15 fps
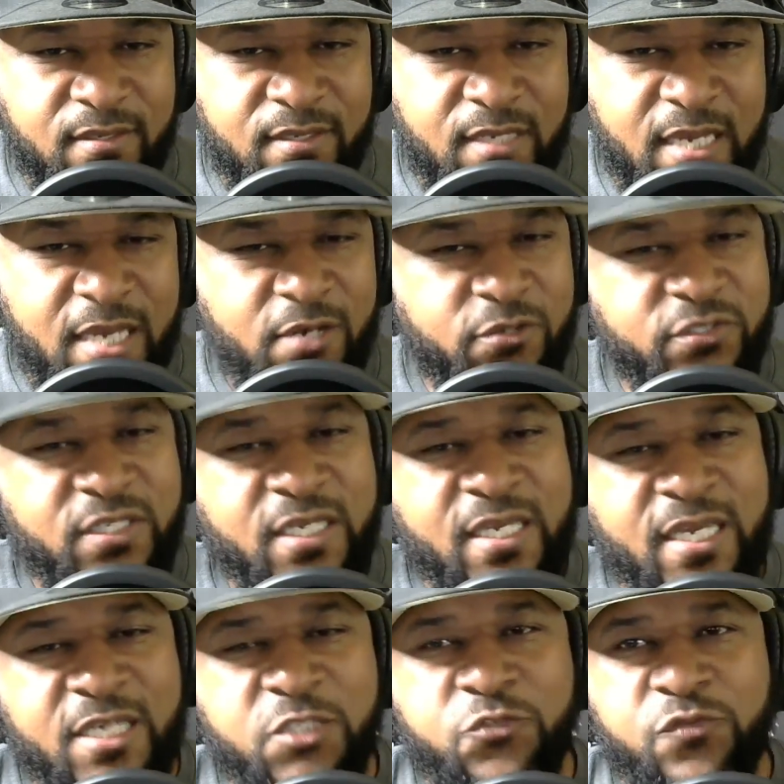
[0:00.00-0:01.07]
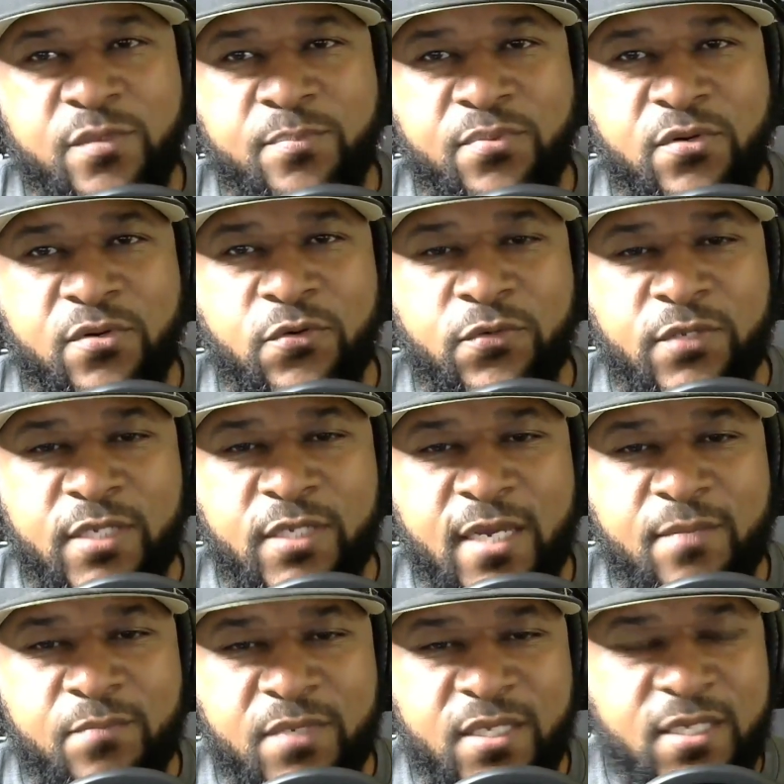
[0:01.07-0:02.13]
I ain't gonna say injury prone
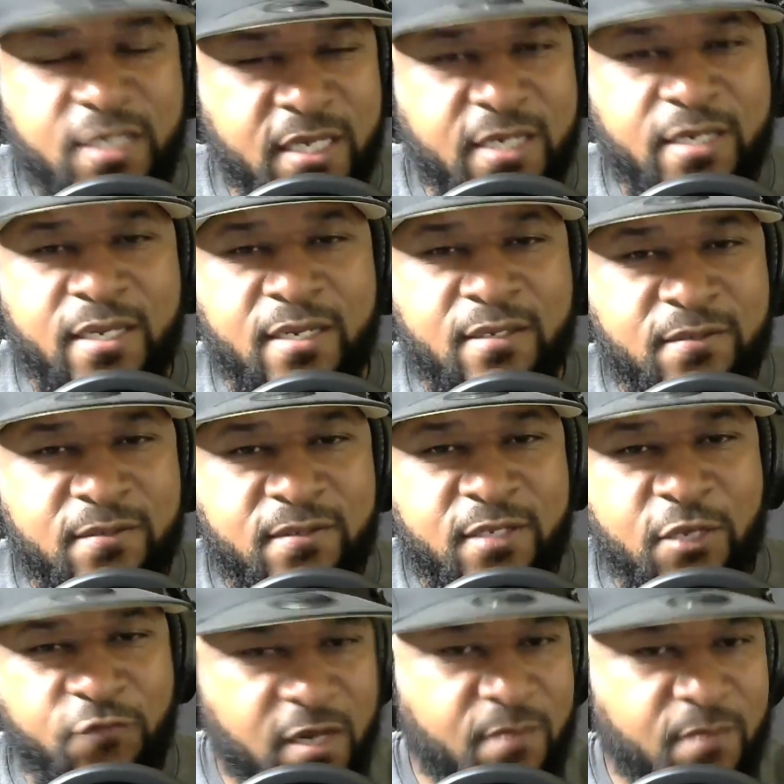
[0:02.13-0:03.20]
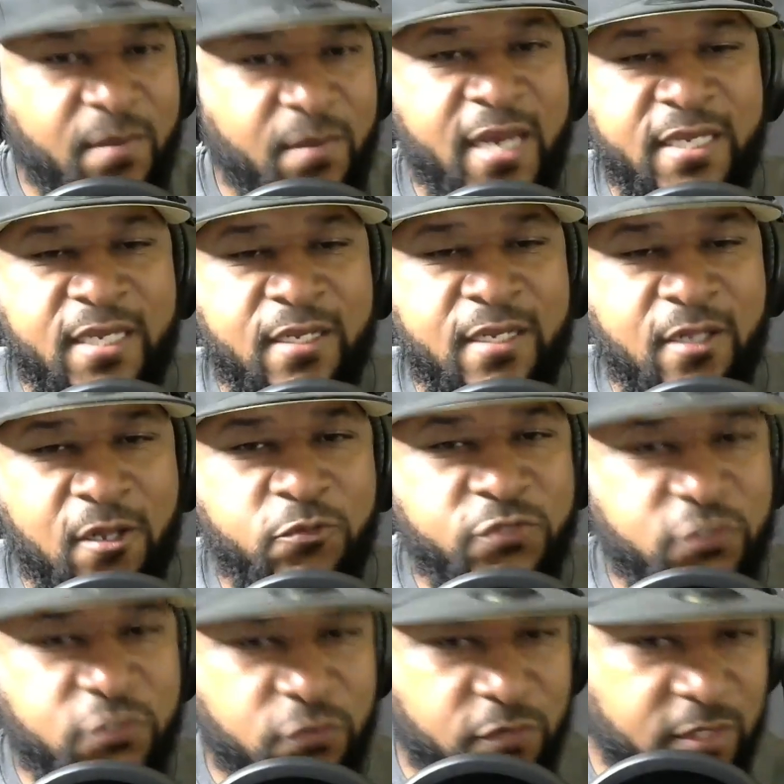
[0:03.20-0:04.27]
yet, but he getting there. If anybody getting close
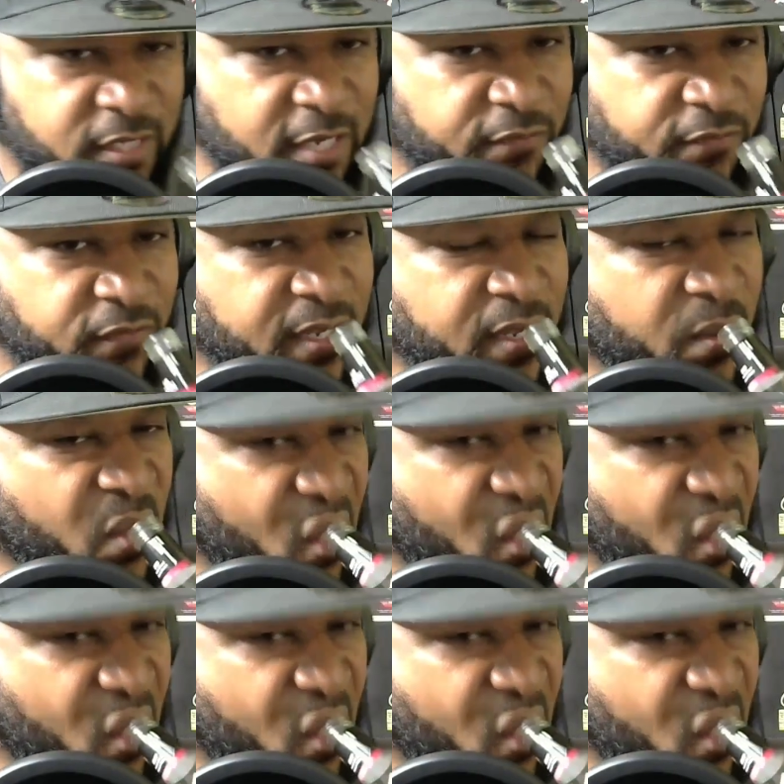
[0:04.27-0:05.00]
to it, it's definitely him.